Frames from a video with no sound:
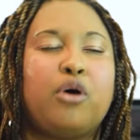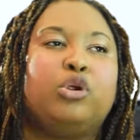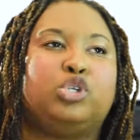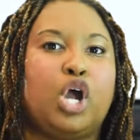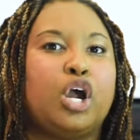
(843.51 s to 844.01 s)
a
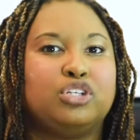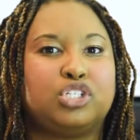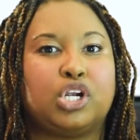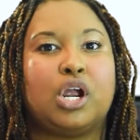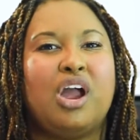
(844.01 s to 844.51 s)

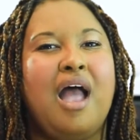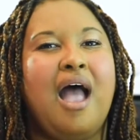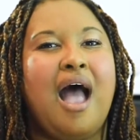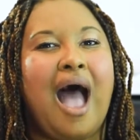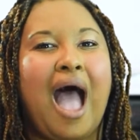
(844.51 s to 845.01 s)
charger,
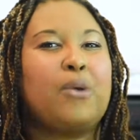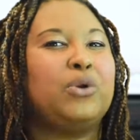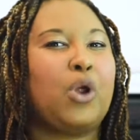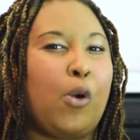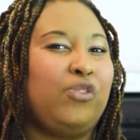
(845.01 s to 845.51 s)
I would
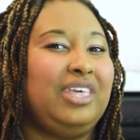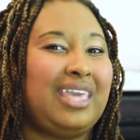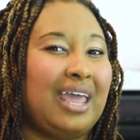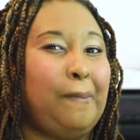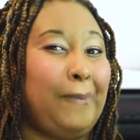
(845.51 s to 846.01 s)
only
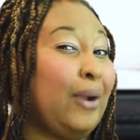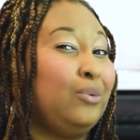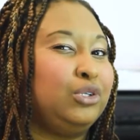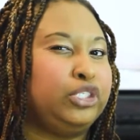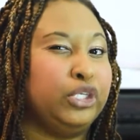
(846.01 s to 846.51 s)
get about
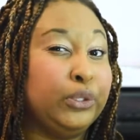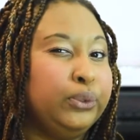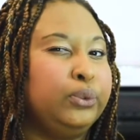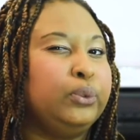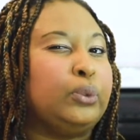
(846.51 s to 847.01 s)

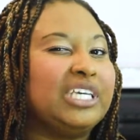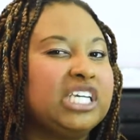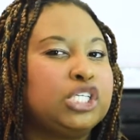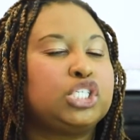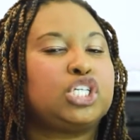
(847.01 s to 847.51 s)

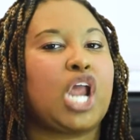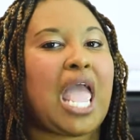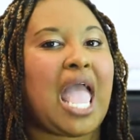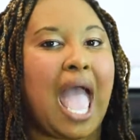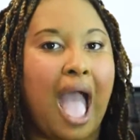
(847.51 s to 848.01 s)
2-ish
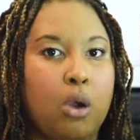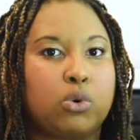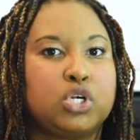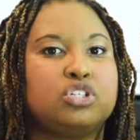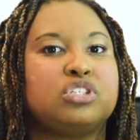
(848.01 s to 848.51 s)

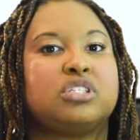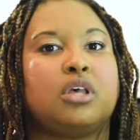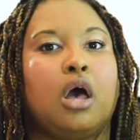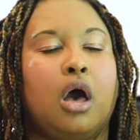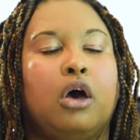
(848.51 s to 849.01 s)
hours
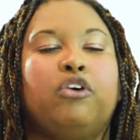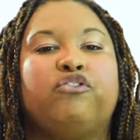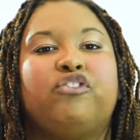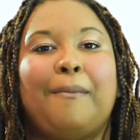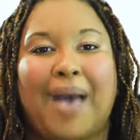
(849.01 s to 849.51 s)

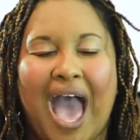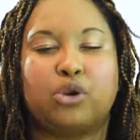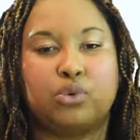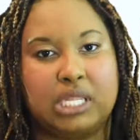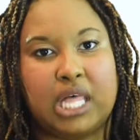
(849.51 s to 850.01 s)
of
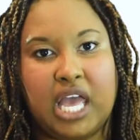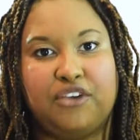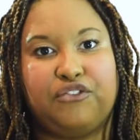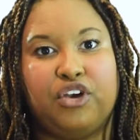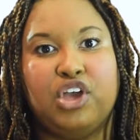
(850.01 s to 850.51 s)
battery
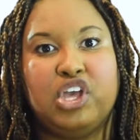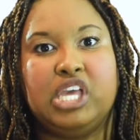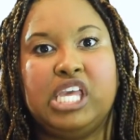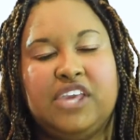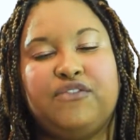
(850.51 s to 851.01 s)
life,
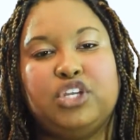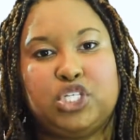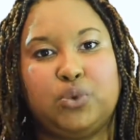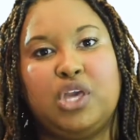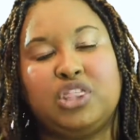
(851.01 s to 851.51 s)
even
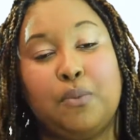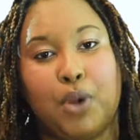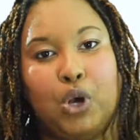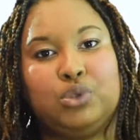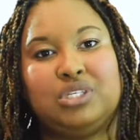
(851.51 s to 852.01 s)
doing the
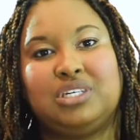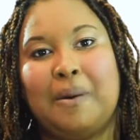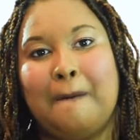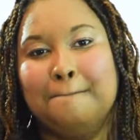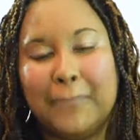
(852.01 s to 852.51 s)
most
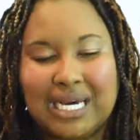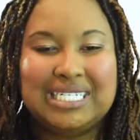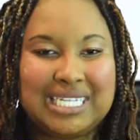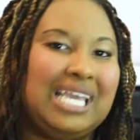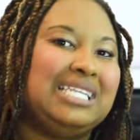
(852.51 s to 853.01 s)

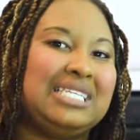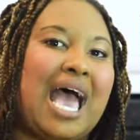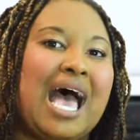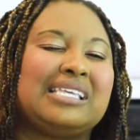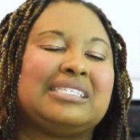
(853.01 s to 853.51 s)
mundane
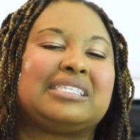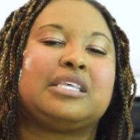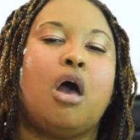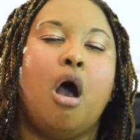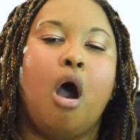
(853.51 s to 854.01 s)
tasks
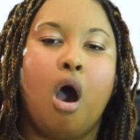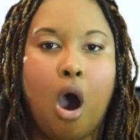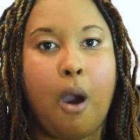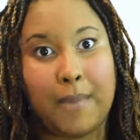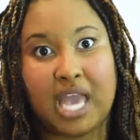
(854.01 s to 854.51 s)

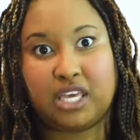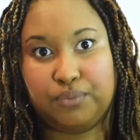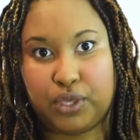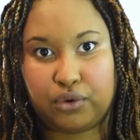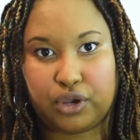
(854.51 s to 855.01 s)
on my
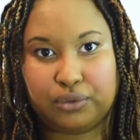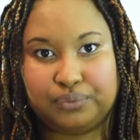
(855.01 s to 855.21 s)
computer.